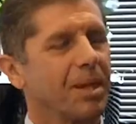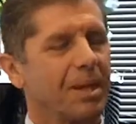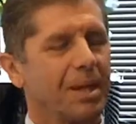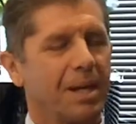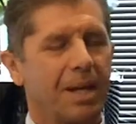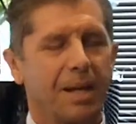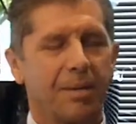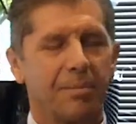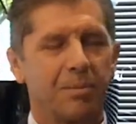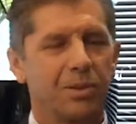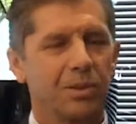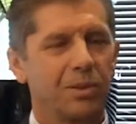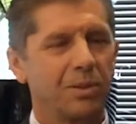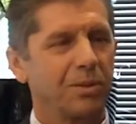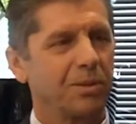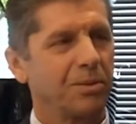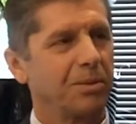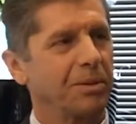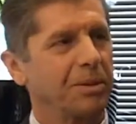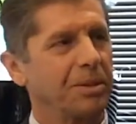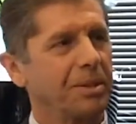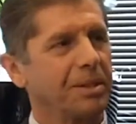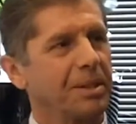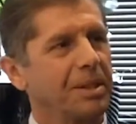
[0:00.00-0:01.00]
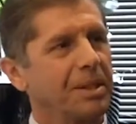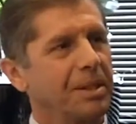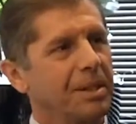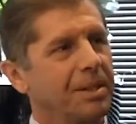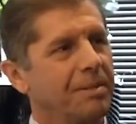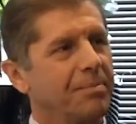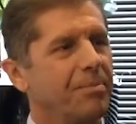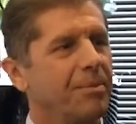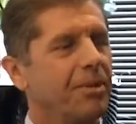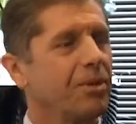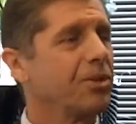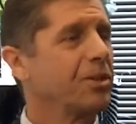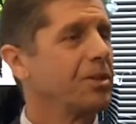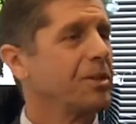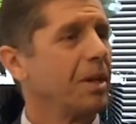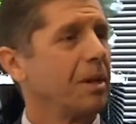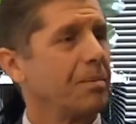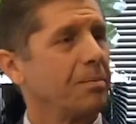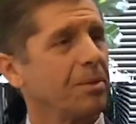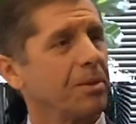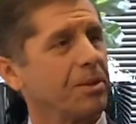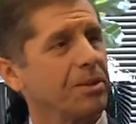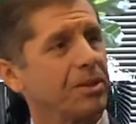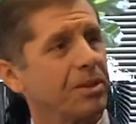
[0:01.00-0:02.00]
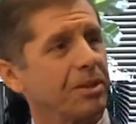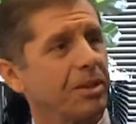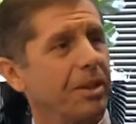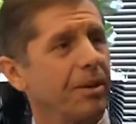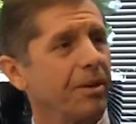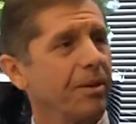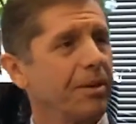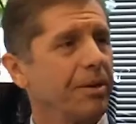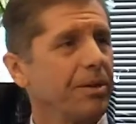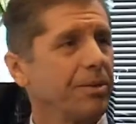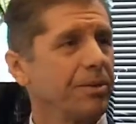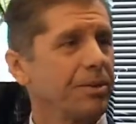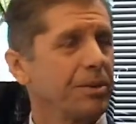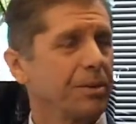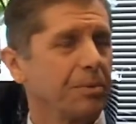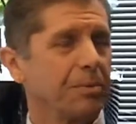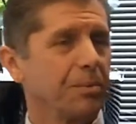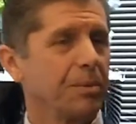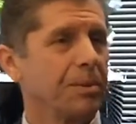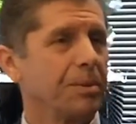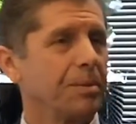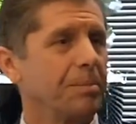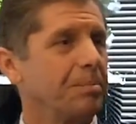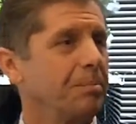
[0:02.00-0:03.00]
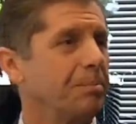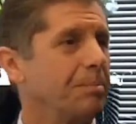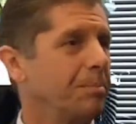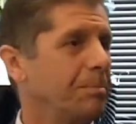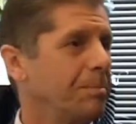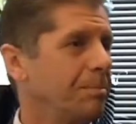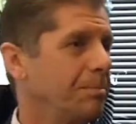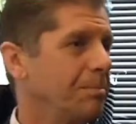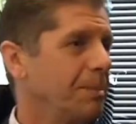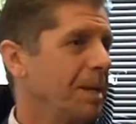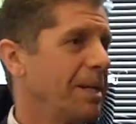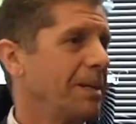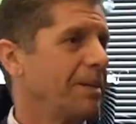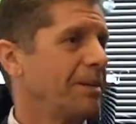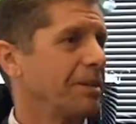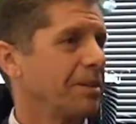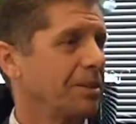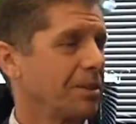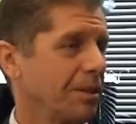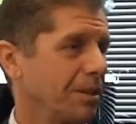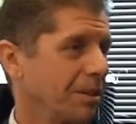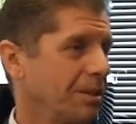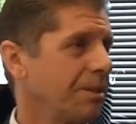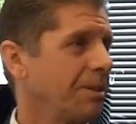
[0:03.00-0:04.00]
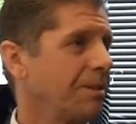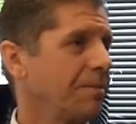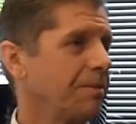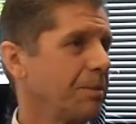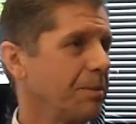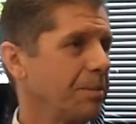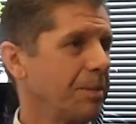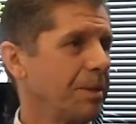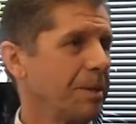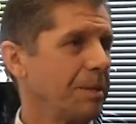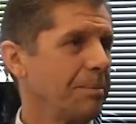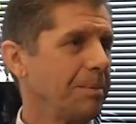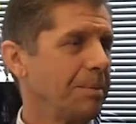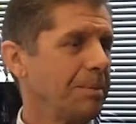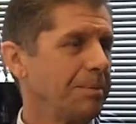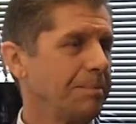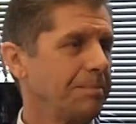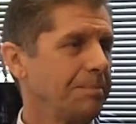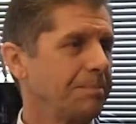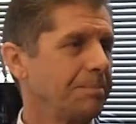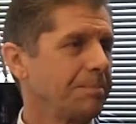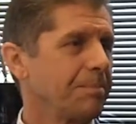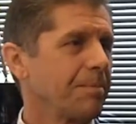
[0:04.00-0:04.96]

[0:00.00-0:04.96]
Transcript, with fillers: Absolutely. There's a number of scenarios that would make this clear for people.